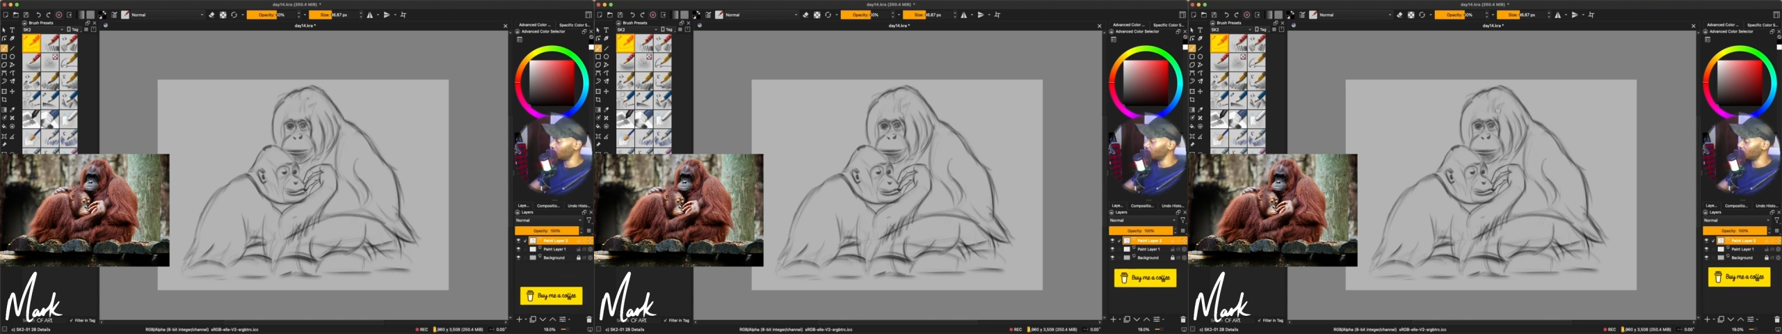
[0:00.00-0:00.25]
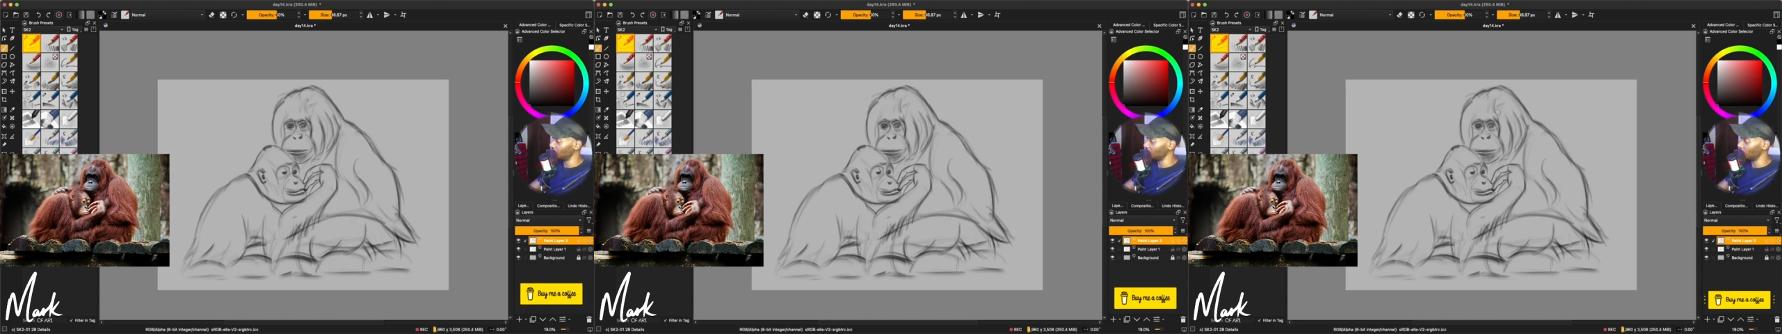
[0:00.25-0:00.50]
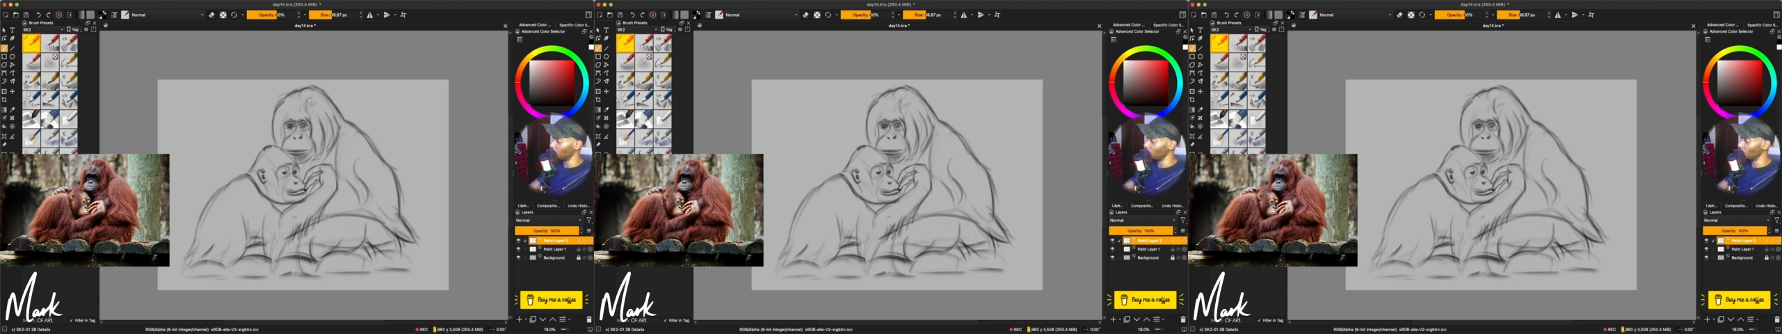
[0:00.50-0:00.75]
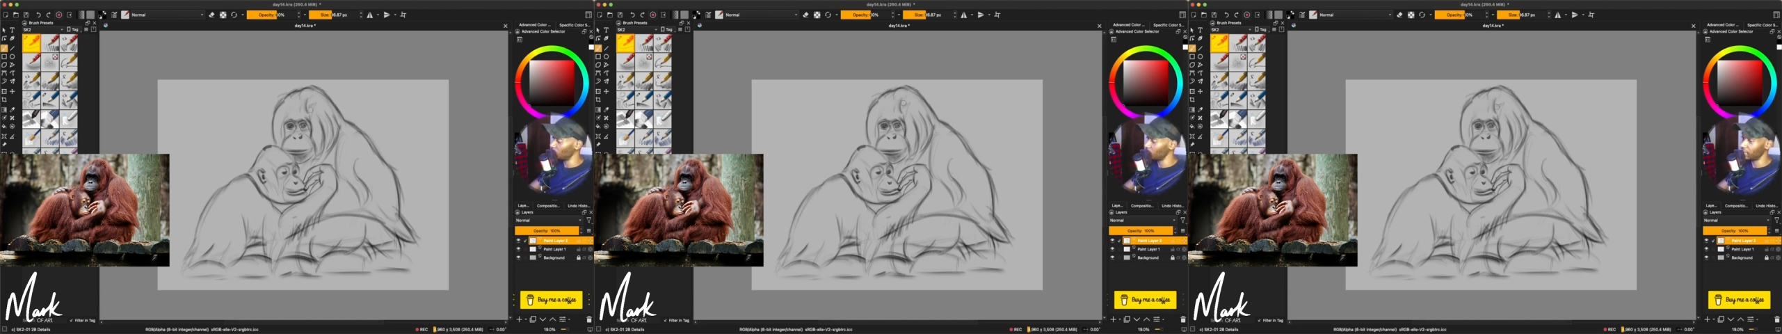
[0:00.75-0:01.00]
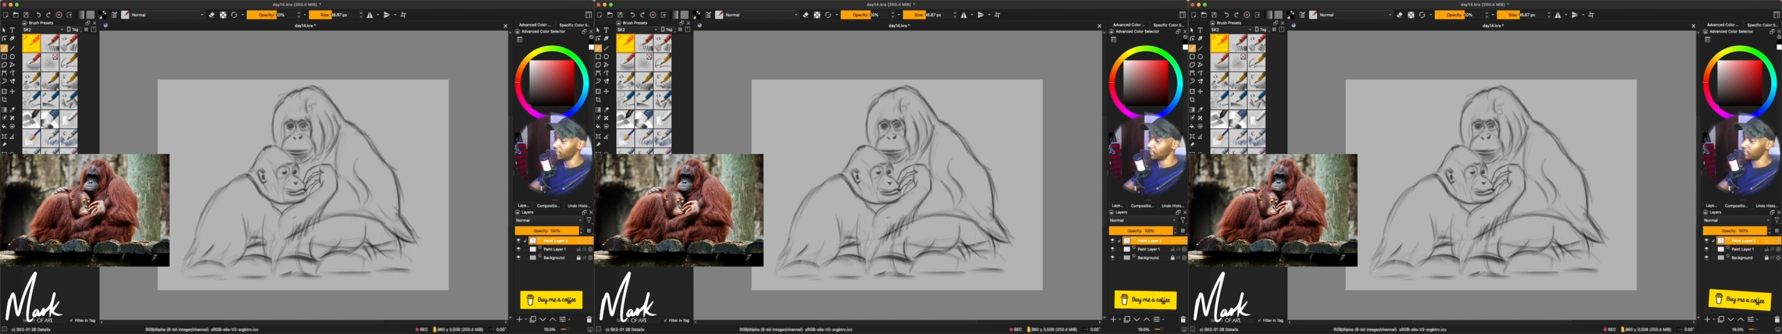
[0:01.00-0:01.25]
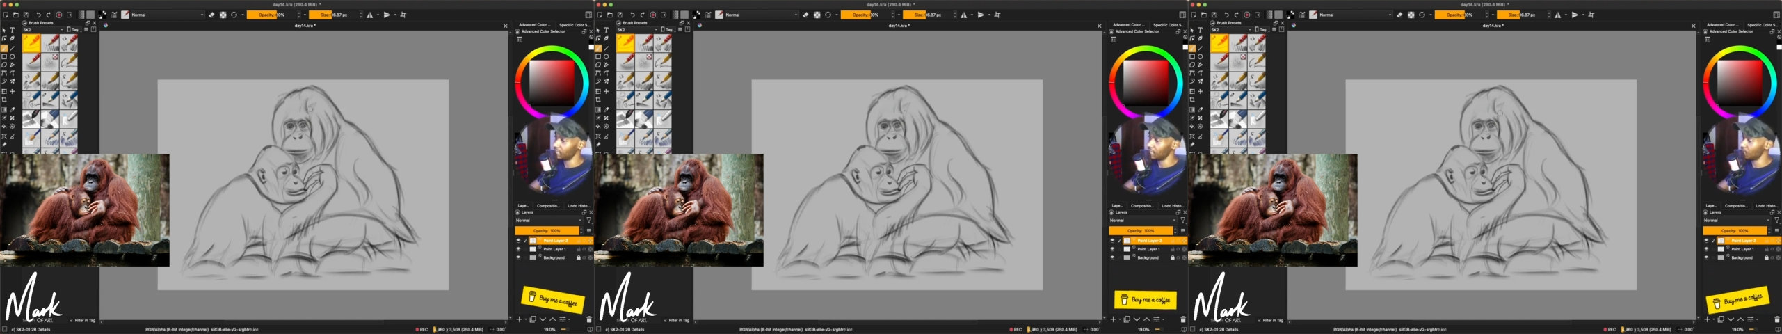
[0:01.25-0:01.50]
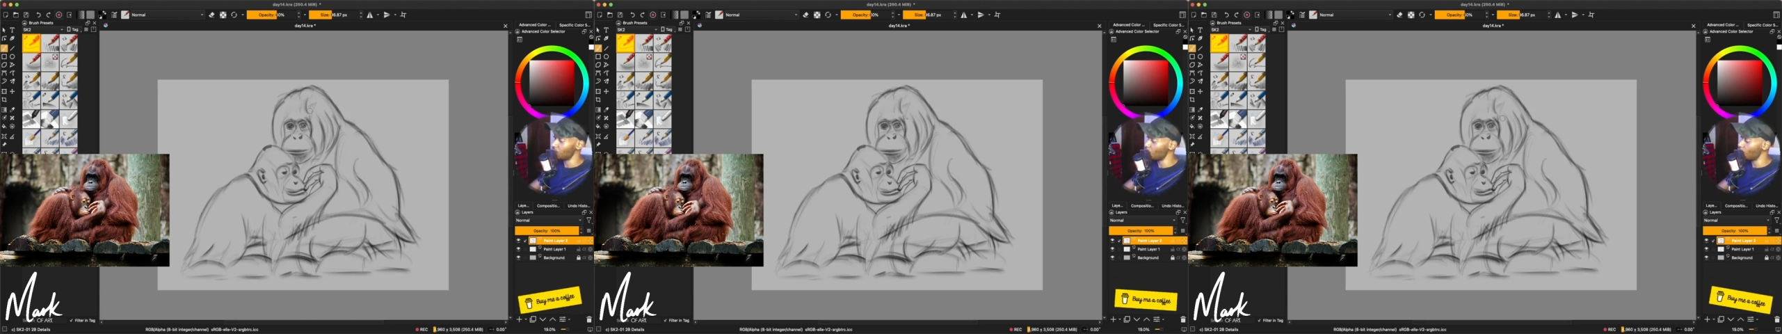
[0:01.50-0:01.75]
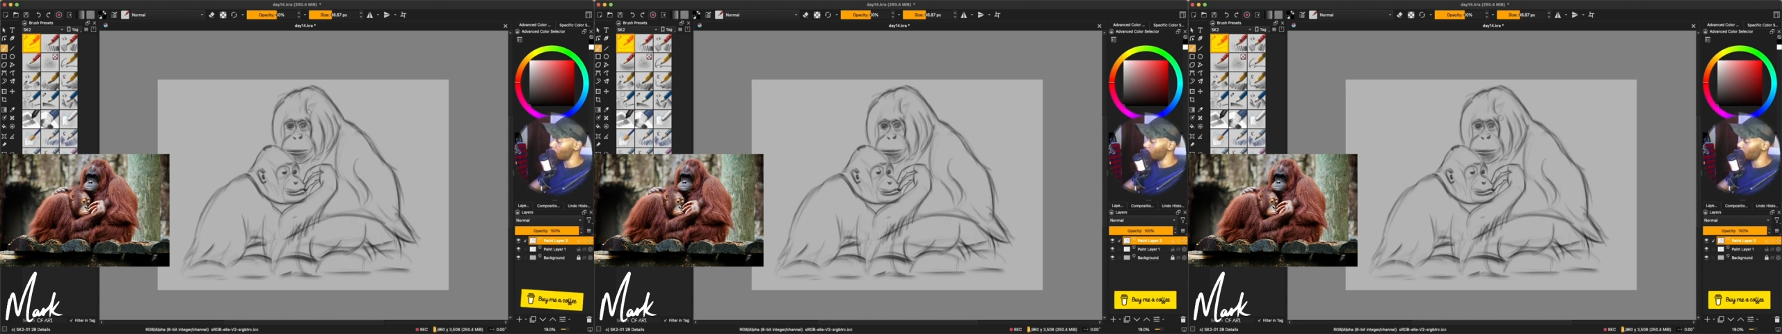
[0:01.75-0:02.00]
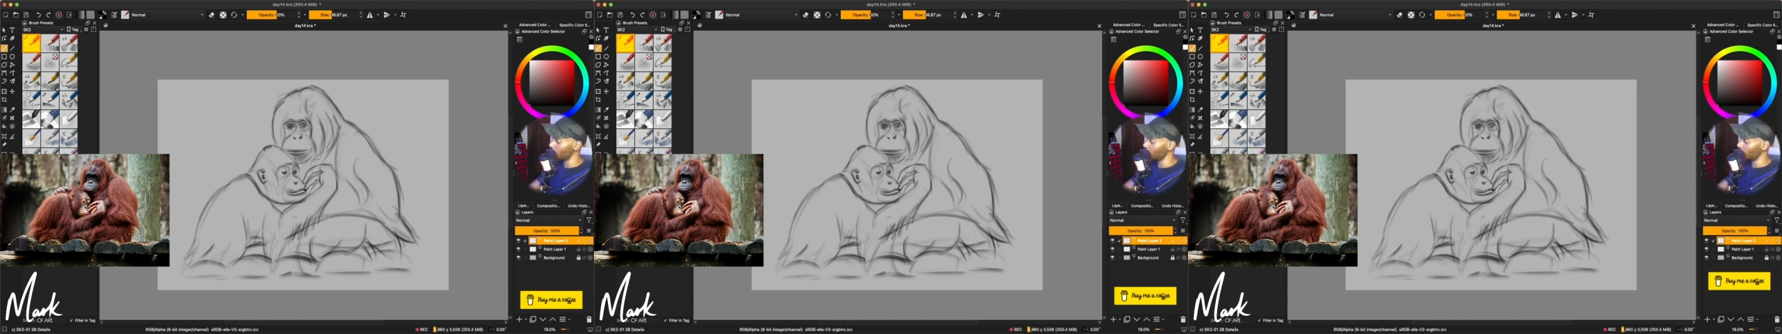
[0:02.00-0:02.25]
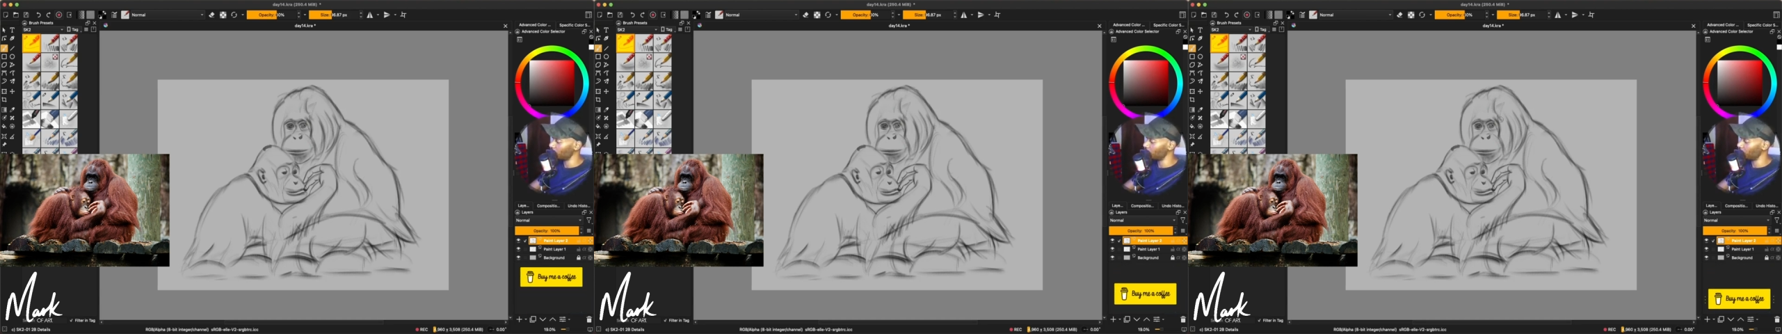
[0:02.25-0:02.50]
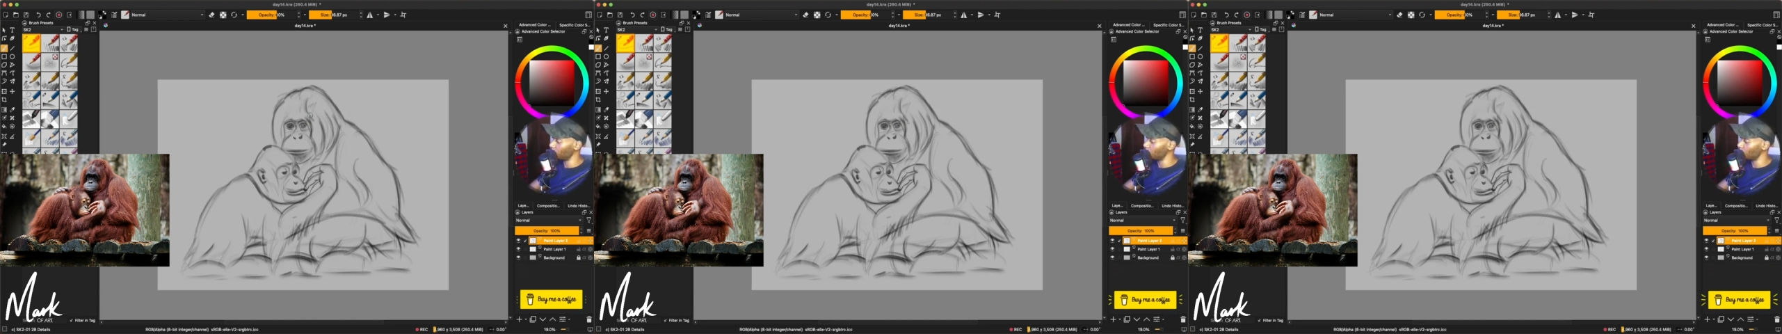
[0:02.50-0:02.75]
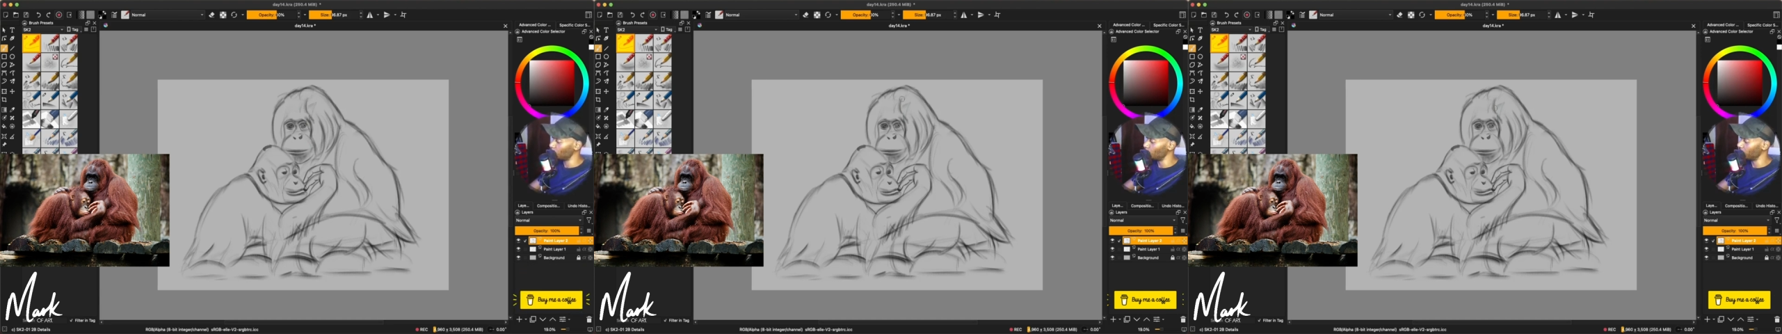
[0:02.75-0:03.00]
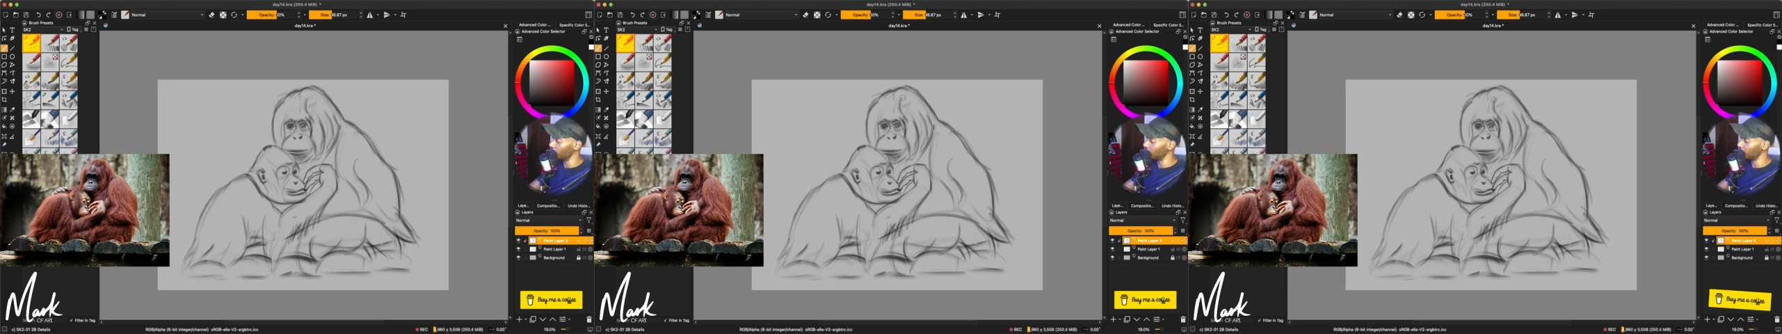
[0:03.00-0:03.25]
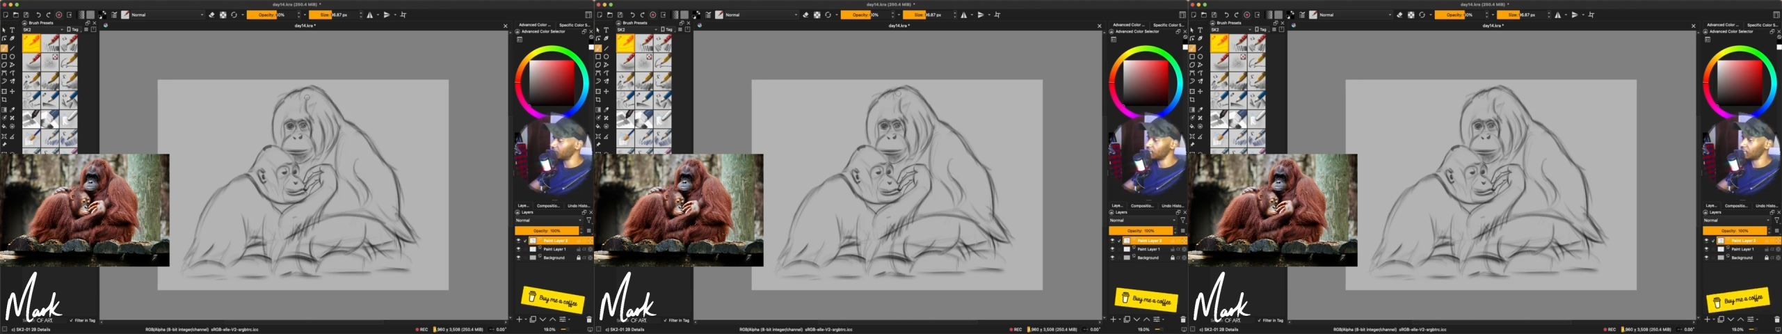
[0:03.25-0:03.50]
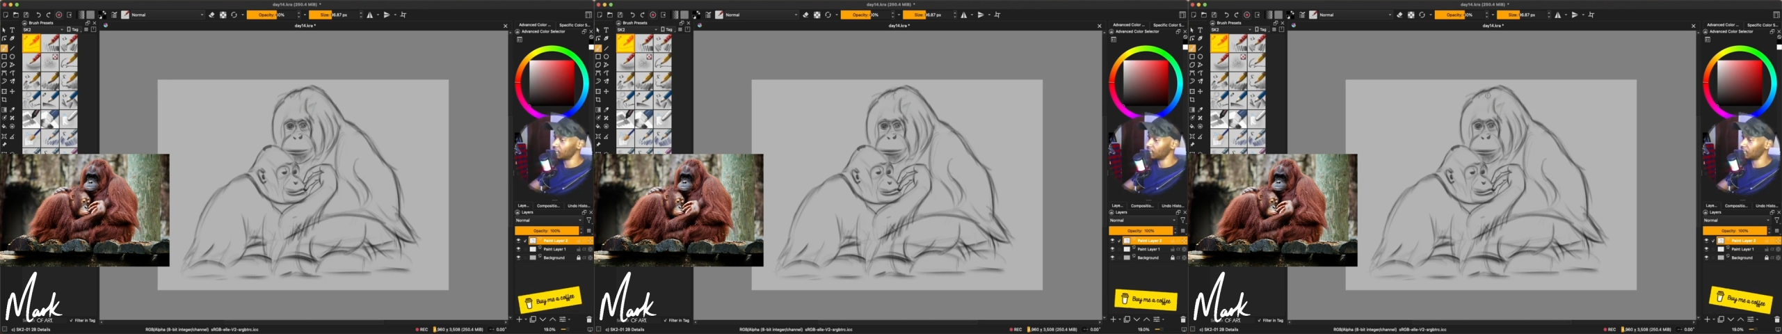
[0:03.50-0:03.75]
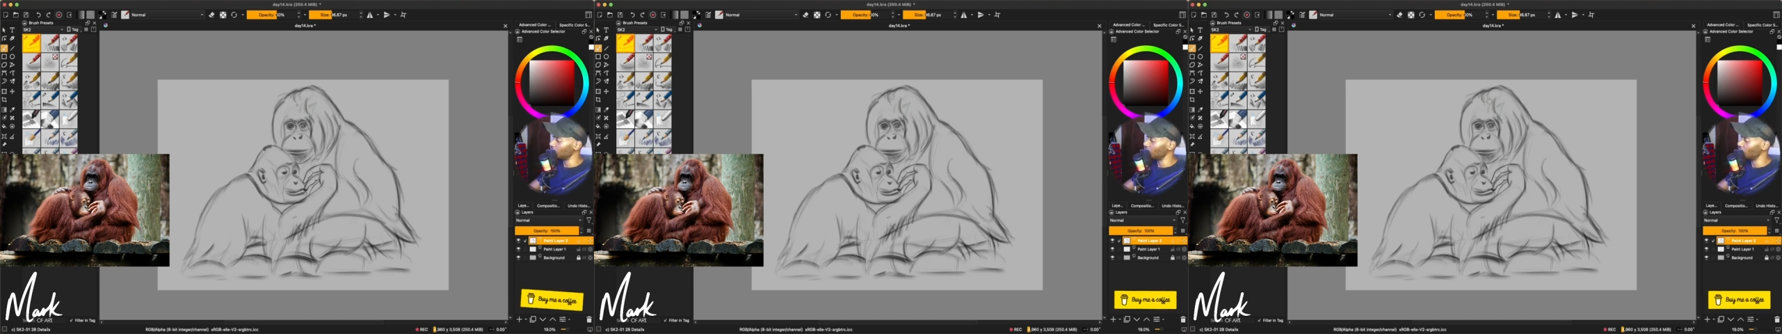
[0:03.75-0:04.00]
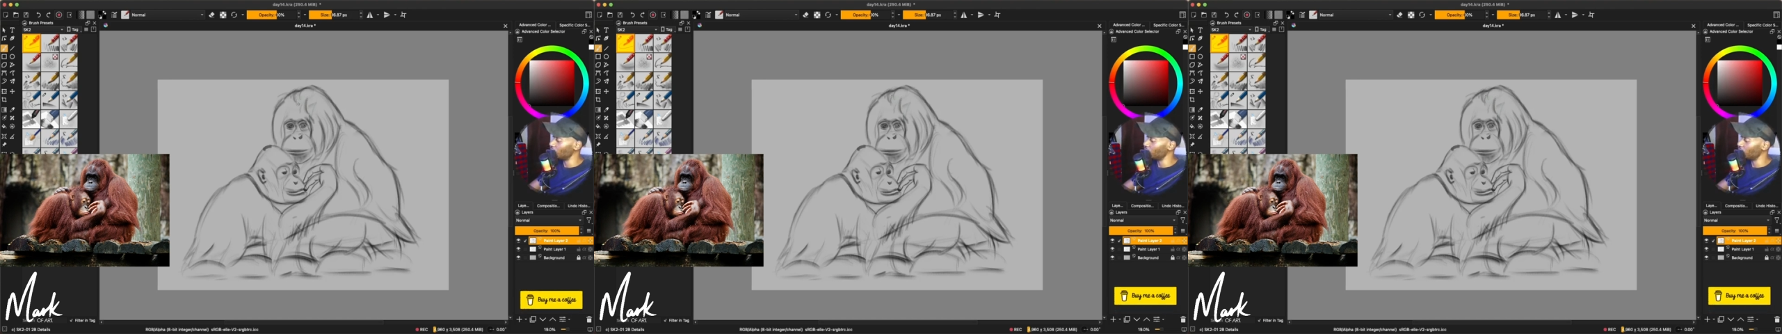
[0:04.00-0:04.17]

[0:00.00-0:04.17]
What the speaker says: No face is visible, so there are no lips to read.